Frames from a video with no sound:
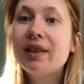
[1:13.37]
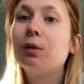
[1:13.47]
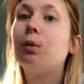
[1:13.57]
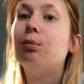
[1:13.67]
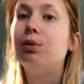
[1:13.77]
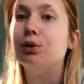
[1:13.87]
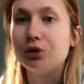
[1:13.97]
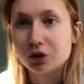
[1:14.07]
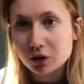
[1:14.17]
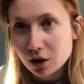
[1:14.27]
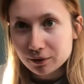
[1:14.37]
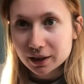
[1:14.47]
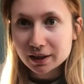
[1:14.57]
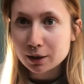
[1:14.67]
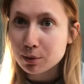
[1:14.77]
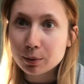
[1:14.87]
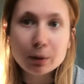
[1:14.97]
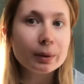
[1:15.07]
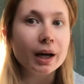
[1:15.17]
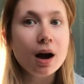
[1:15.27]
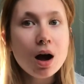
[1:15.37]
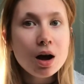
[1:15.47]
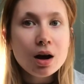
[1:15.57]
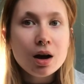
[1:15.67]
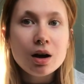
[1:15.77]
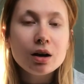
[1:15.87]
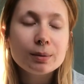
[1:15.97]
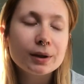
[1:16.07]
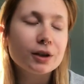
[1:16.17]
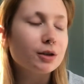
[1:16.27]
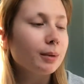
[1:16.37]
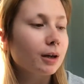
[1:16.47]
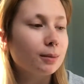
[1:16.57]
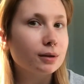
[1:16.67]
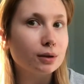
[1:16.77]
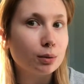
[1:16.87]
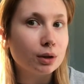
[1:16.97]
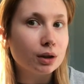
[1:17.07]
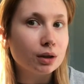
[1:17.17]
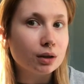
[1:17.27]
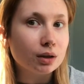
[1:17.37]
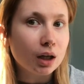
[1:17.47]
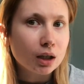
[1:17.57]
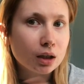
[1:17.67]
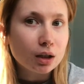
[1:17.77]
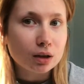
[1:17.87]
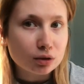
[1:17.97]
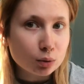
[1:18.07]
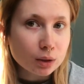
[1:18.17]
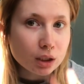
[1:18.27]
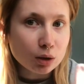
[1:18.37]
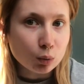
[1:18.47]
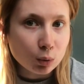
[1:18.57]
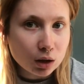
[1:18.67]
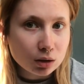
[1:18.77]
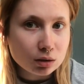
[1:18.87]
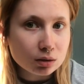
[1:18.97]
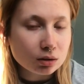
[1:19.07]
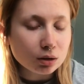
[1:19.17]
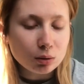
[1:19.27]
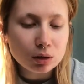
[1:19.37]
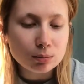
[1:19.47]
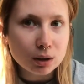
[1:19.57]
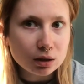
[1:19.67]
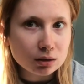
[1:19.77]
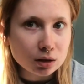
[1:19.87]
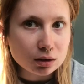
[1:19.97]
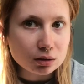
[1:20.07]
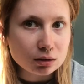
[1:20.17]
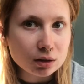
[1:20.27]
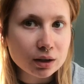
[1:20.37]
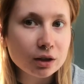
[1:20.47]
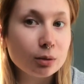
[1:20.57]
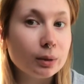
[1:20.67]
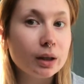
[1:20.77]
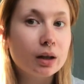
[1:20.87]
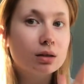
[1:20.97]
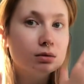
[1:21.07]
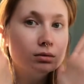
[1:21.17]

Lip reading: will boost your confidence. Like people will be like, oh my gosh, your makeup looks so good, like yes, queen, work, you look amazing. And you'll be like,